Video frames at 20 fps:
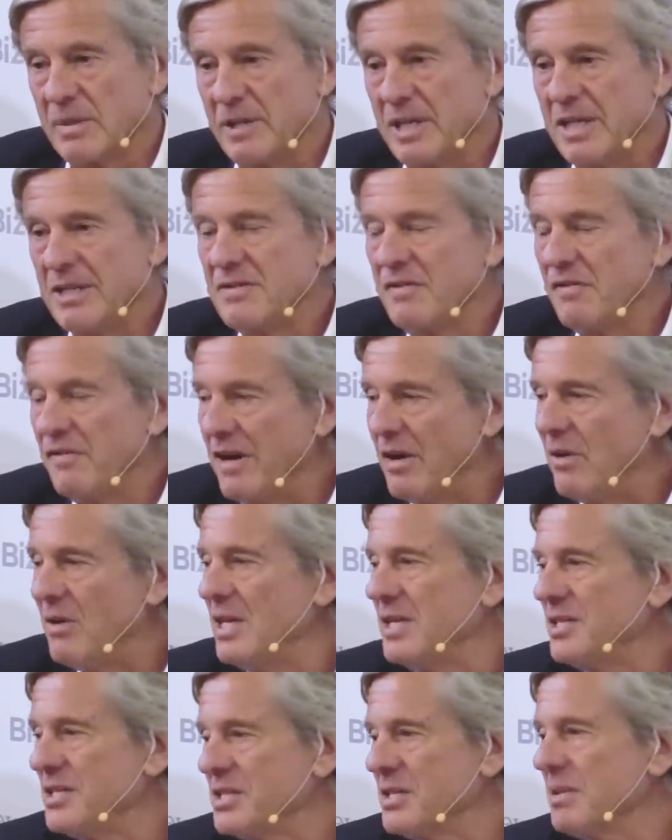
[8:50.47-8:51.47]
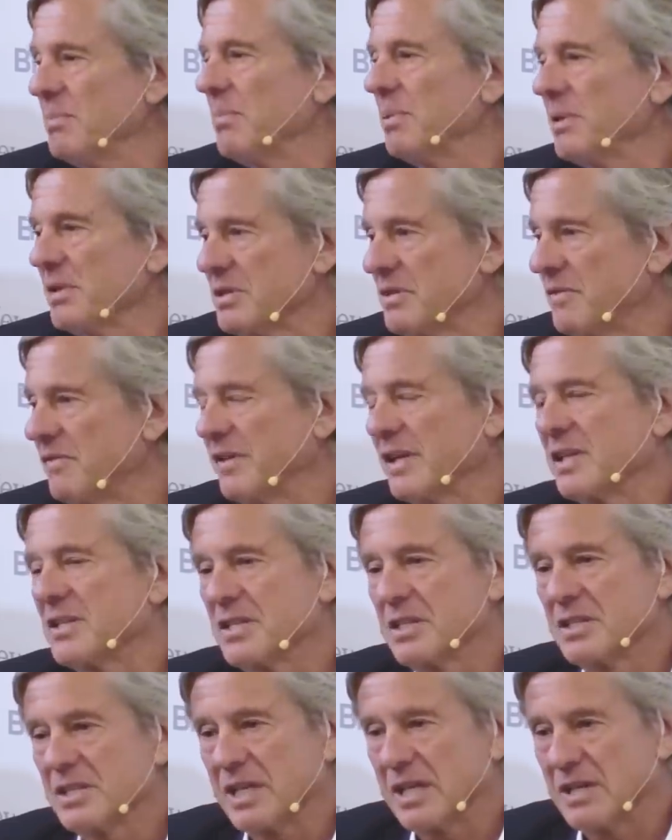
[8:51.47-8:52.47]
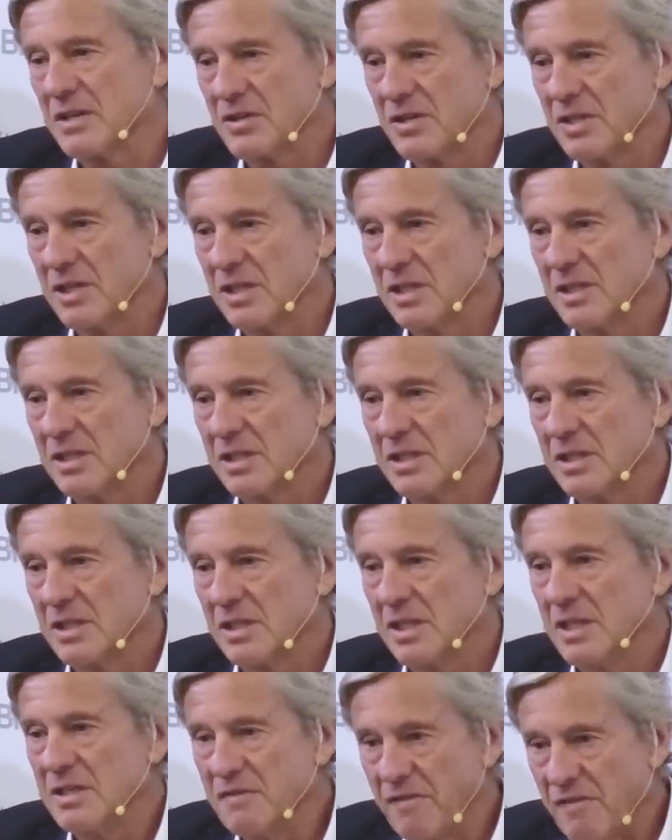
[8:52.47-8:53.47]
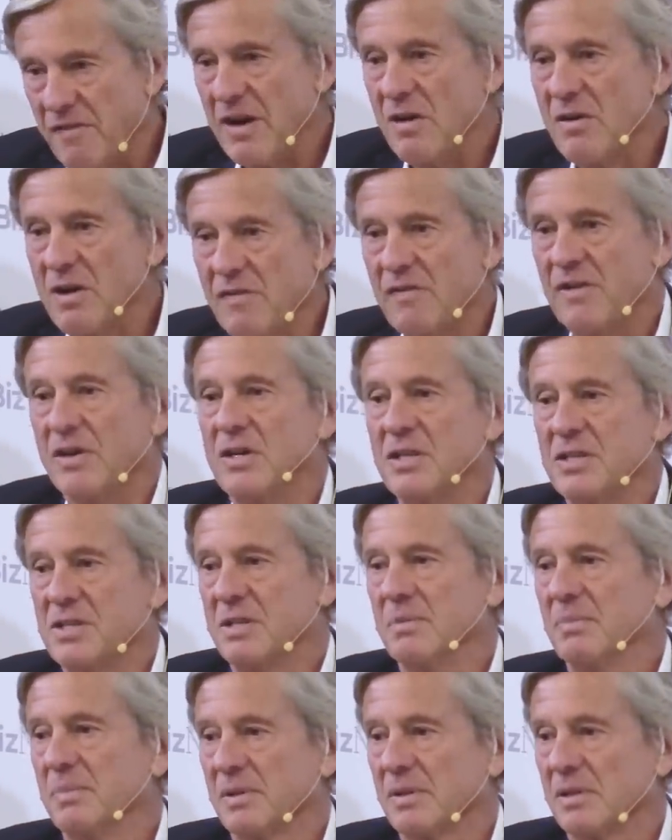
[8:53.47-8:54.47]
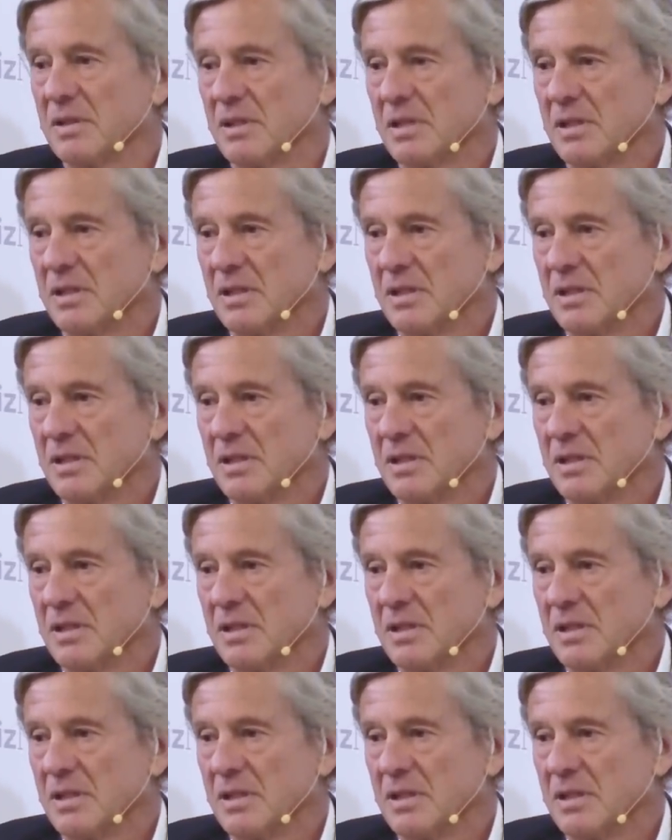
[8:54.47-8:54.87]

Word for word: I mean, it's very simple to fix this country. It's very, very simple.